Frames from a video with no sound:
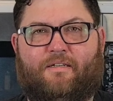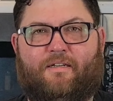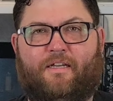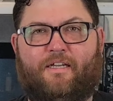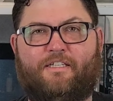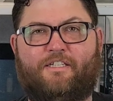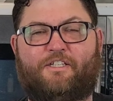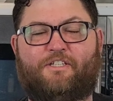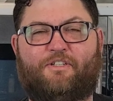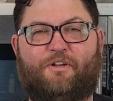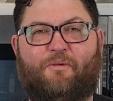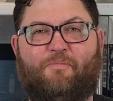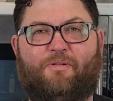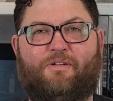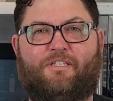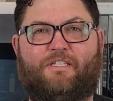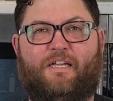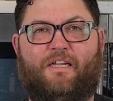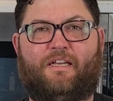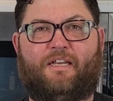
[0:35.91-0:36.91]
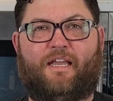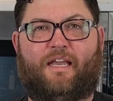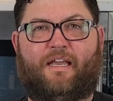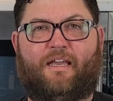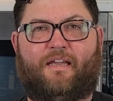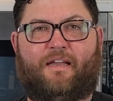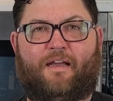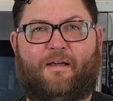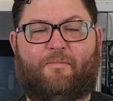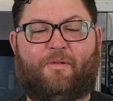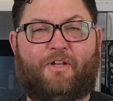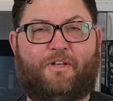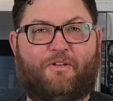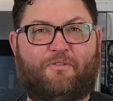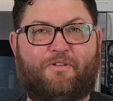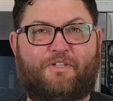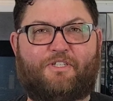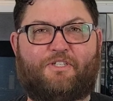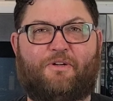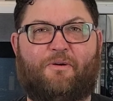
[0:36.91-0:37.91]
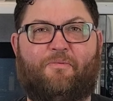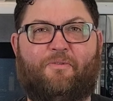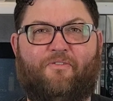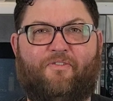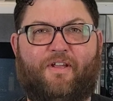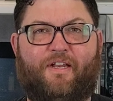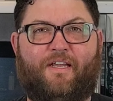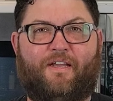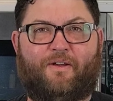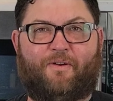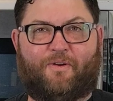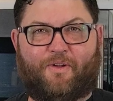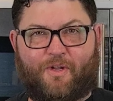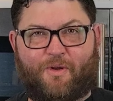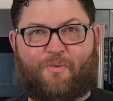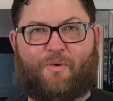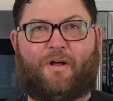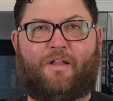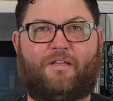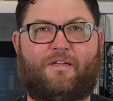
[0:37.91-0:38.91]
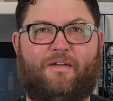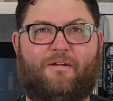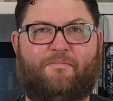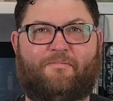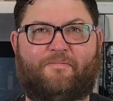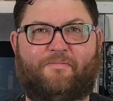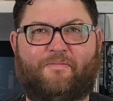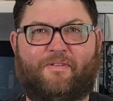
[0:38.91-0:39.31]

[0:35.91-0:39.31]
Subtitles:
It's a sober Sunday. I'm going to do a sober video. You're welcome.